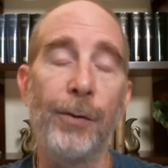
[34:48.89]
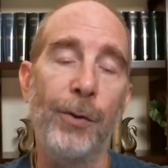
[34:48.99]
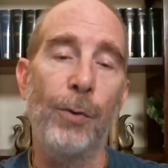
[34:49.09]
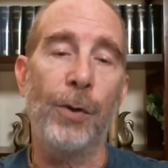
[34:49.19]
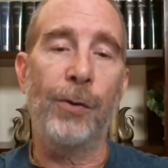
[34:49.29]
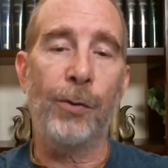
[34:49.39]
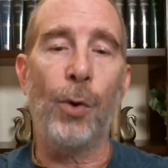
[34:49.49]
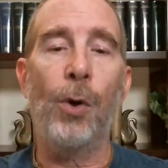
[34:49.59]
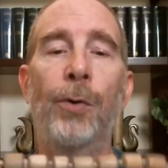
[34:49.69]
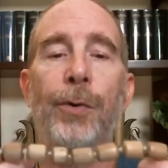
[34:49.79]
So this is
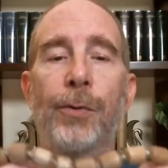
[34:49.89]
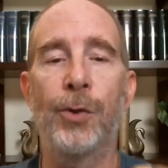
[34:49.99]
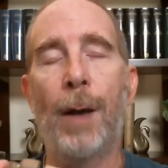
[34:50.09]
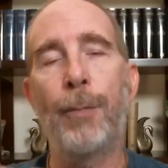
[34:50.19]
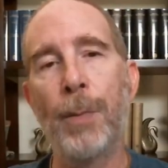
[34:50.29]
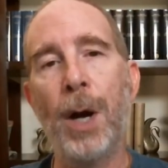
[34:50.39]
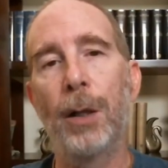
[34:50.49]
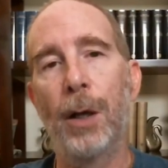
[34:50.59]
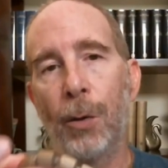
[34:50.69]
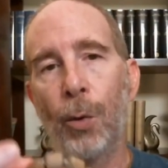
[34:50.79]
called japa
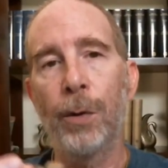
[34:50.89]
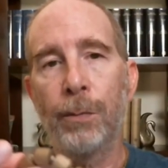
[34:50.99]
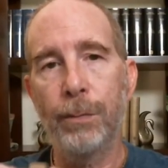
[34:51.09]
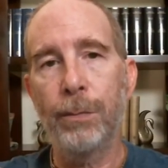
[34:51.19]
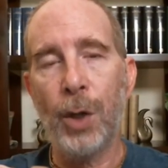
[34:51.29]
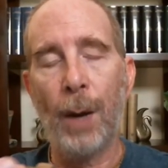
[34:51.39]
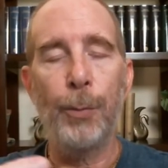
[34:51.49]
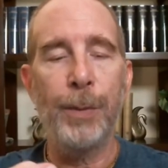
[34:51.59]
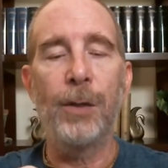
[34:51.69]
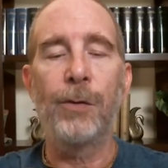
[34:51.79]
mala, or japa
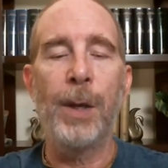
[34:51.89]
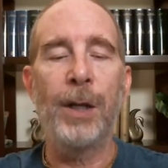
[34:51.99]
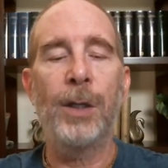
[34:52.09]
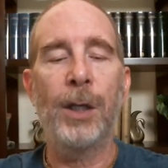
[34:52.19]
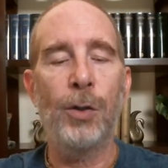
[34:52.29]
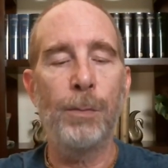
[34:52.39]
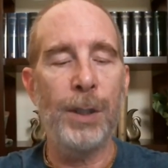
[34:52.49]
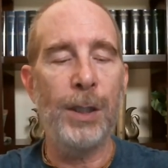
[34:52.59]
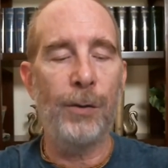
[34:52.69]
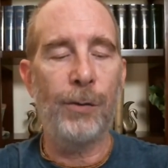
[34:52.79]
beads, meditation
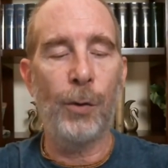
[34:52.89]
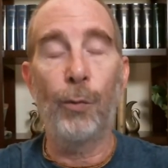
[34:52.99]
beads.